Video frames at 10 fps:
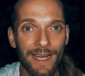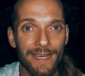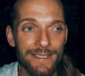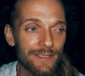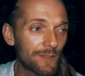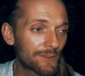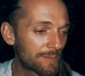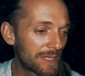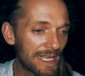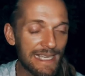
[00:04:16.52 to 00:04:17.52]
has not
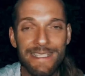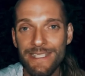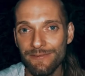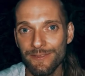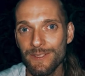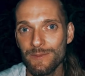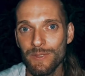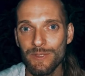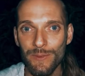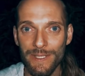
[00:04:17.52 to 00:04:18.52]
made any difference
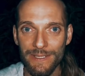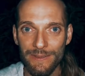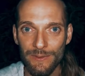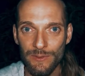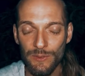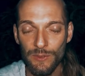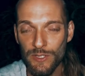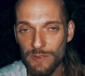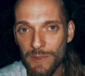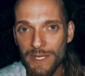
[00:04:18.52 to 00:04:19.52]
between
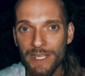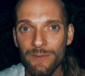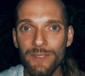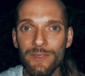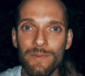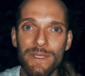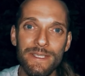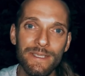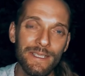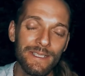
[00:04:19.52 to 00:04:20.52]
speaking with me
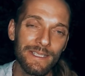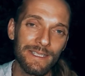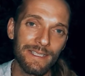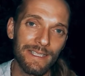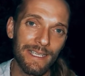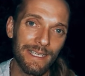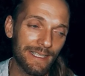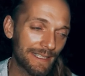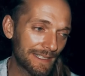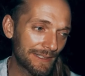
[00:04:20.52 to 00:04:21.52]

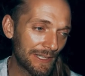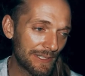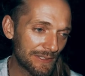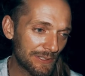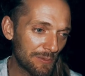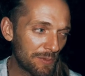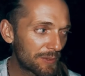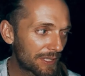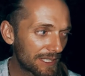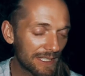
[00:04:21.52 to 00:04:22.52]
and
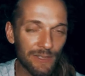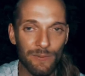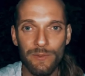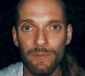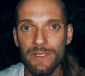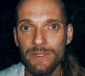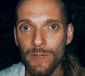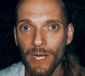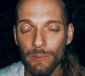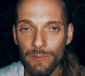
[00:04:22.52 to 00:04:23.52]
communicating with me to
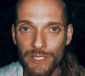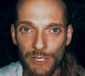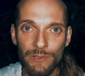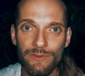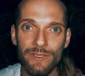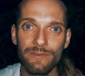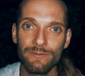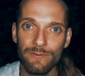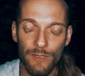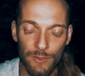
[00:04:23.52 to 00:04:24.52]
help children
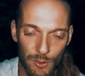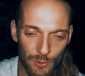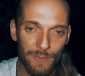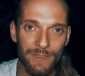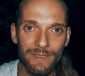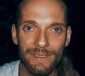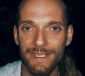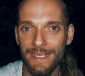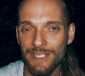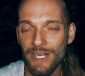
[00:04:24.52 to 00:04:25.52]
of the human
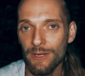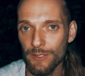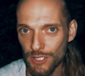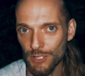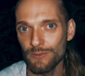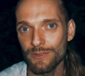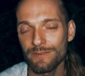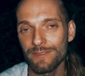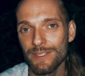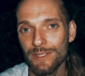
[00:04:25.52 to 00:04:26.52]
nature or children
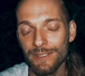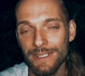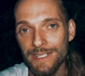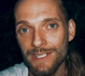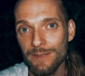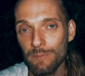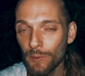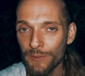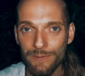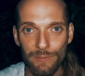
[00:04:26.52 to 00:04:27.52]
of the dog nature.
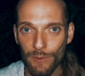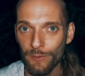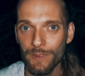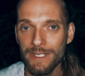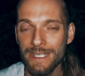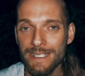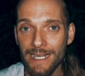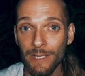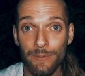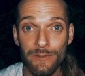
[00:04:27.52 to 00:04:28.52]
Both ways he's
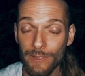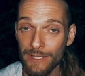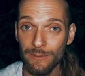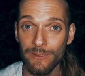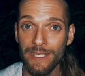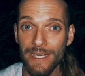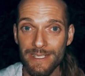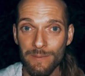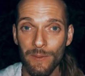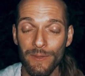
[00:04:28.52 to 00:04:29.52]
helped, so I know he
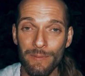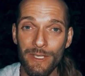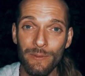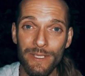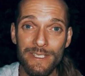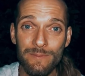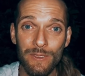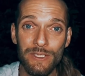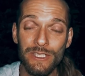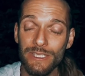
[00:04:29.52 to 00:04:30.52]
cares about them equally as
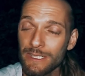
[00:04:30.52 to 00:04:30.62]
much.